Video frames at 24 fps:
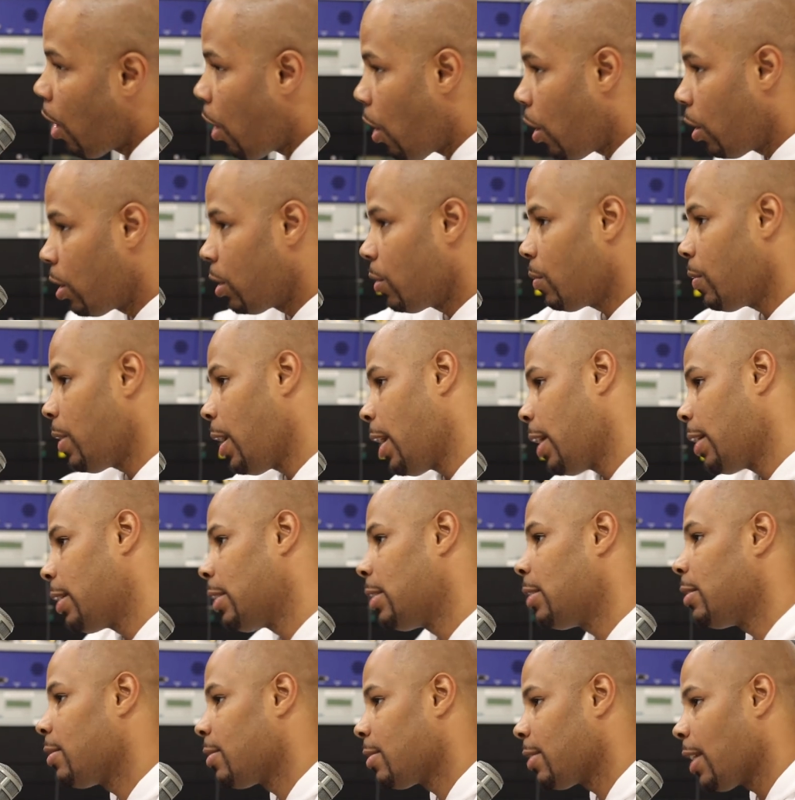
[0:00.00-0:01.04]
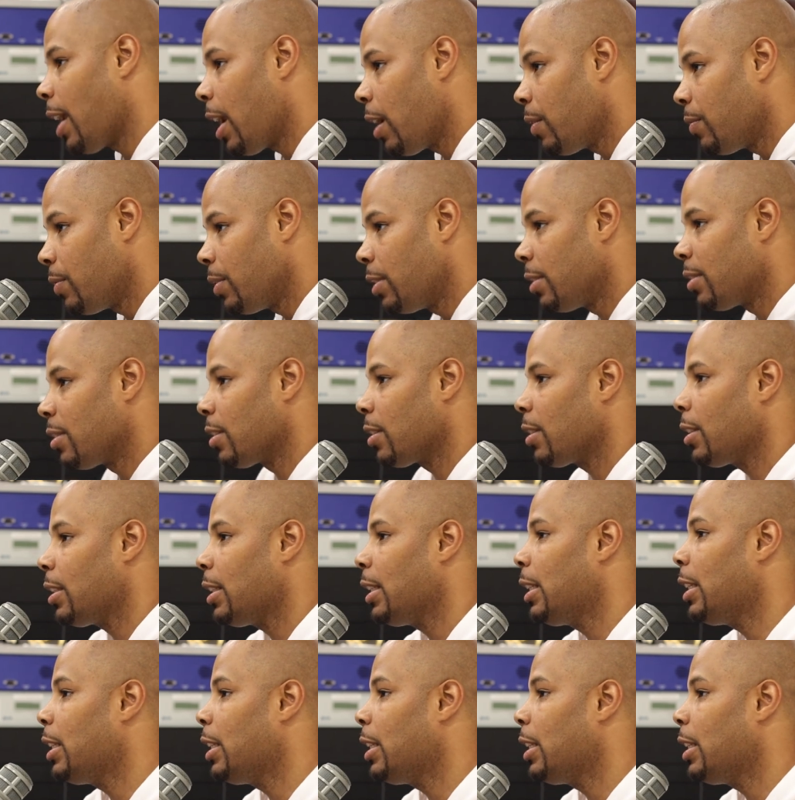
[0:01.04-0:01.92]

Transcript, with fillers: all around in the South is mm-hmm.